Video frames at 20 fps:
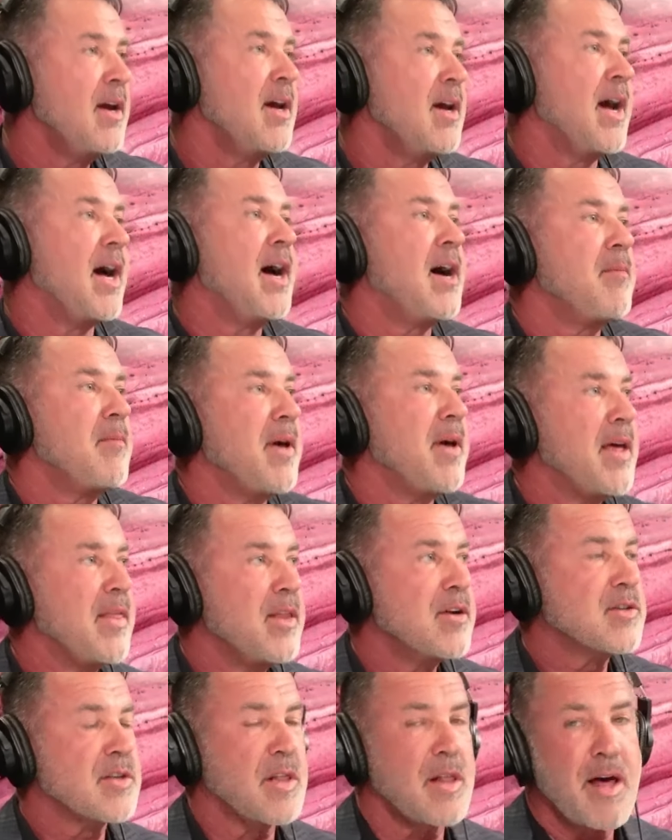
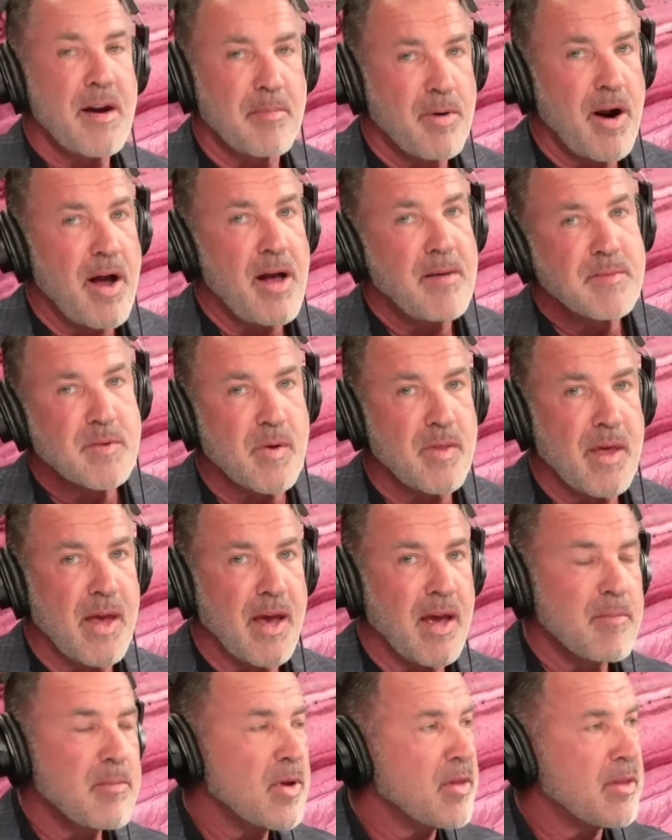and there's a lot of problems with
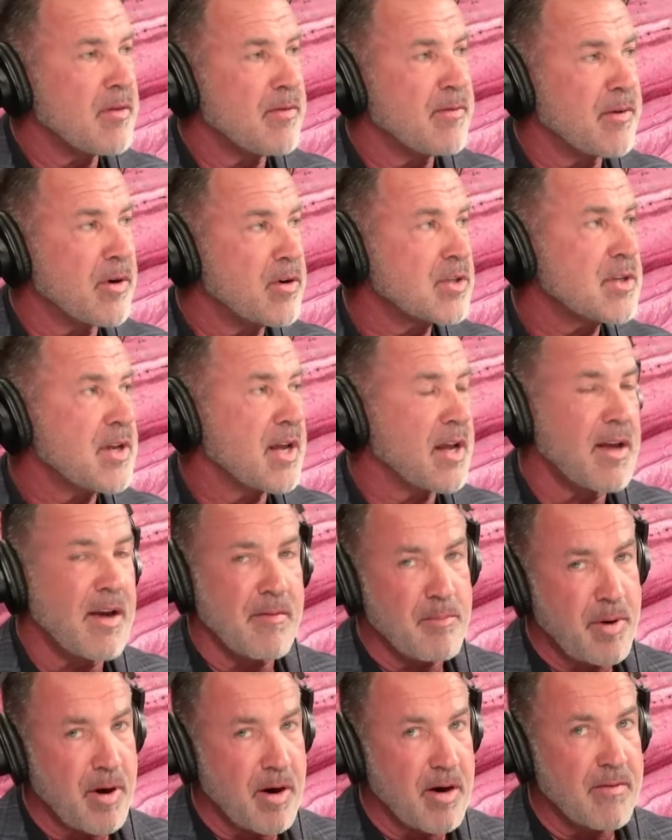that. But the first
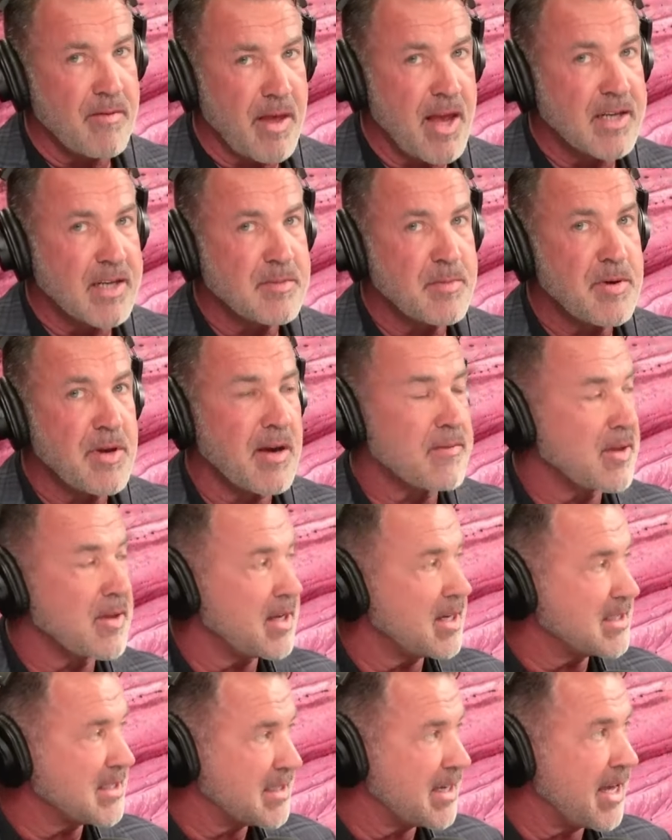part of the
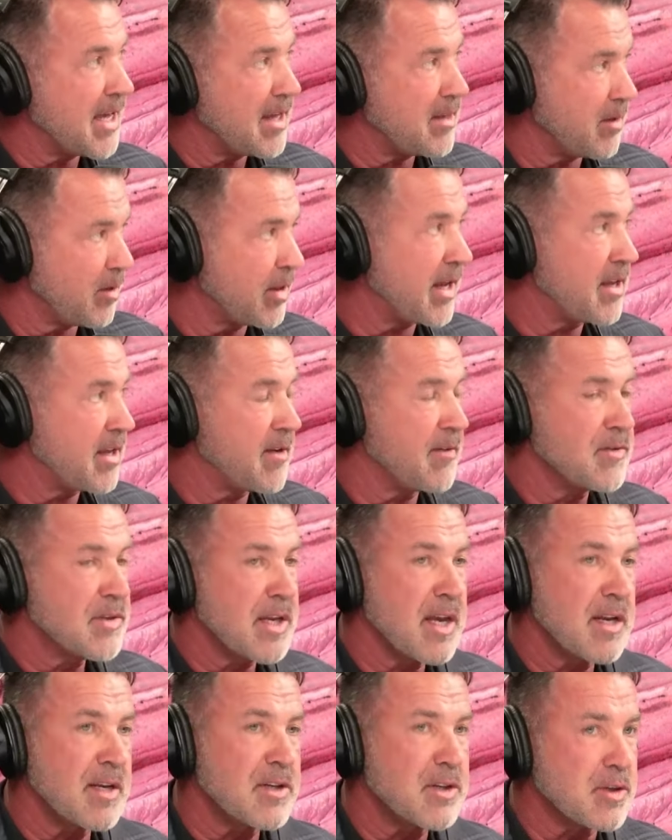SPF is, like you
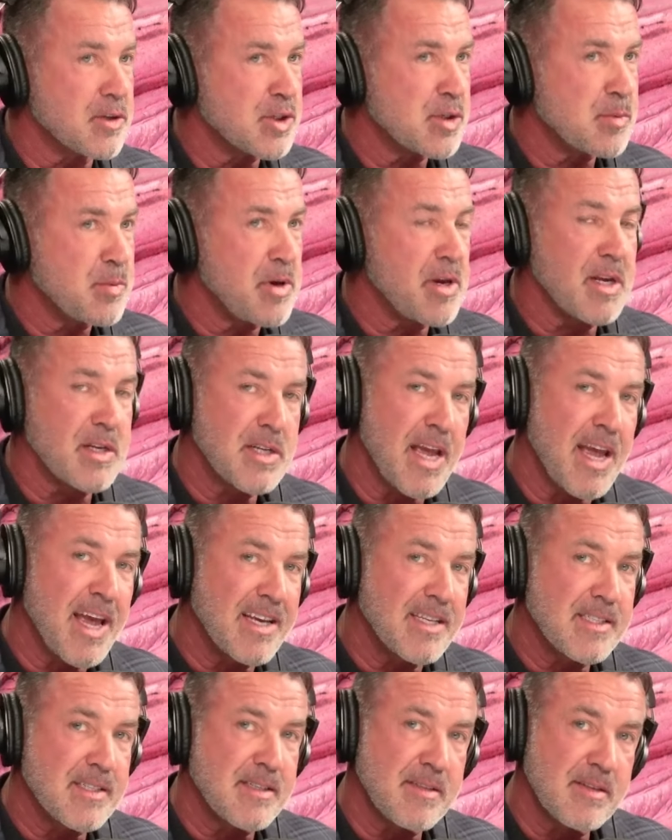said, is your speech.
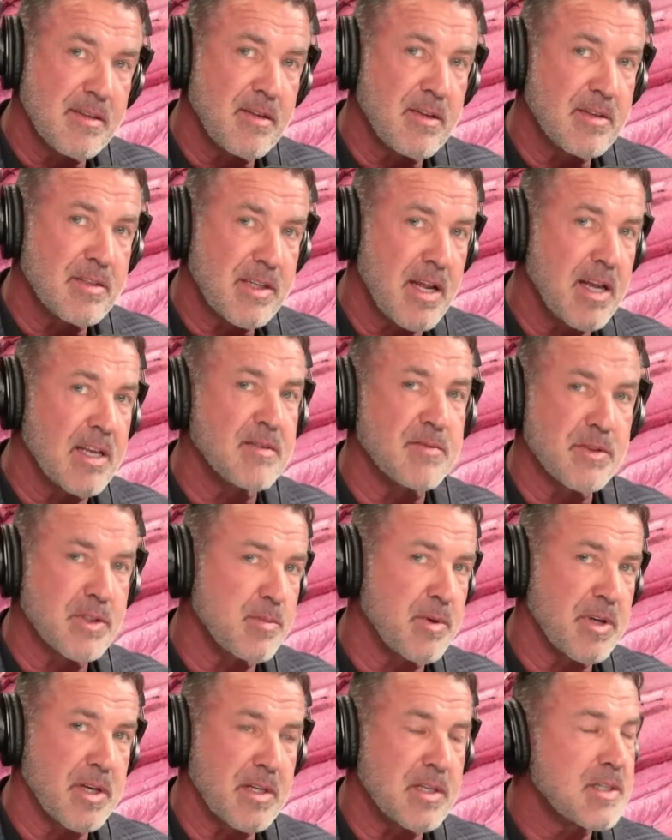S stands for
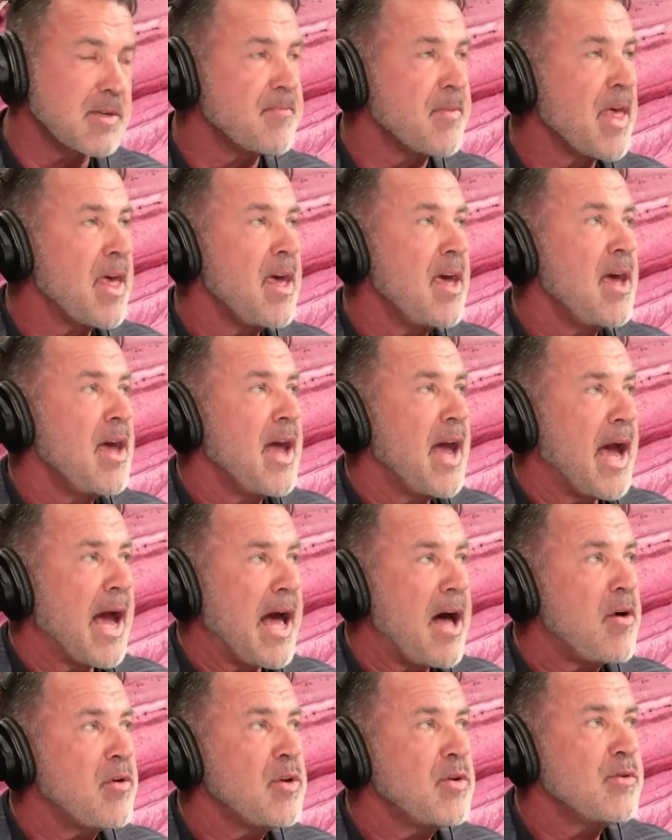speech.
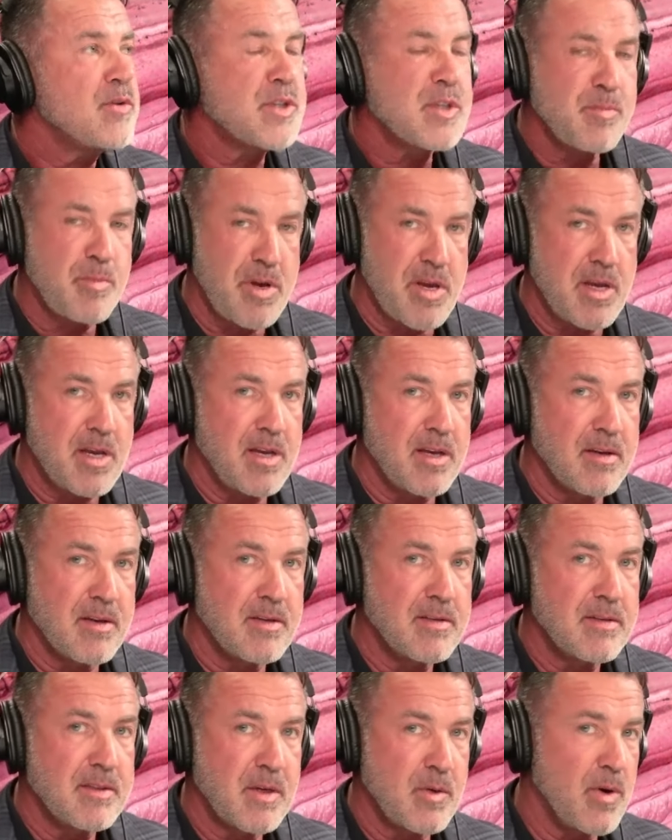How you speak
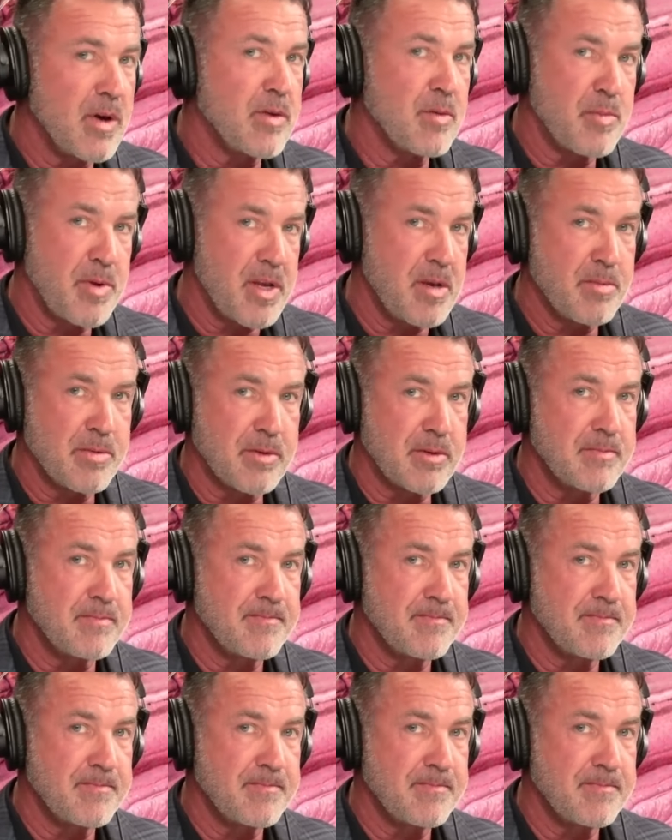to other people,